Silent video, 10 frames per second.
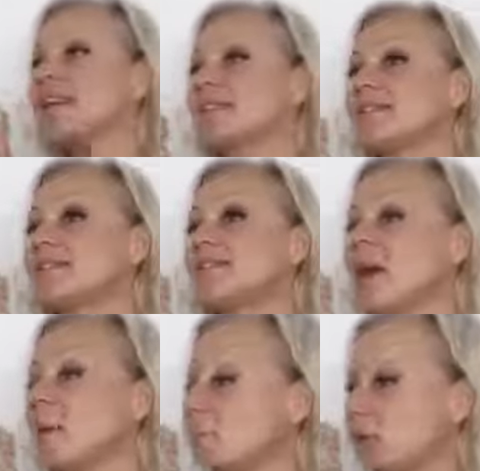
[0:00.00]
Yes,
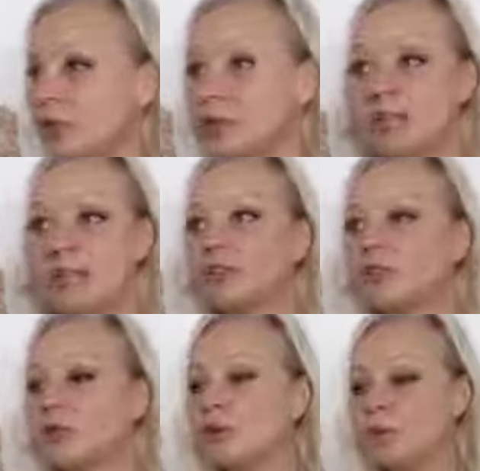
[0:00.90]
absolutely. So
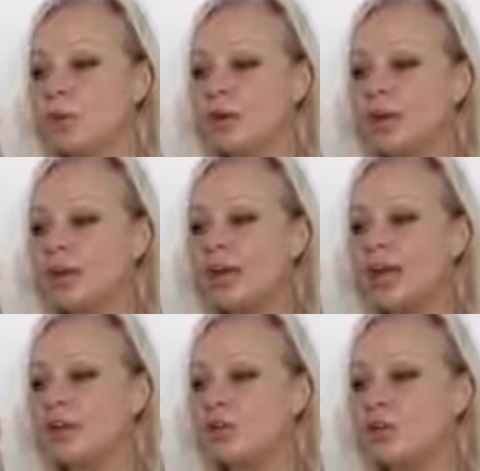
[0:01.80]
you can work,
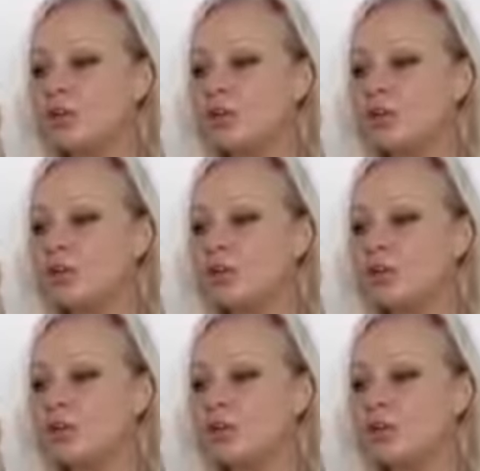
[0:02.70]
and you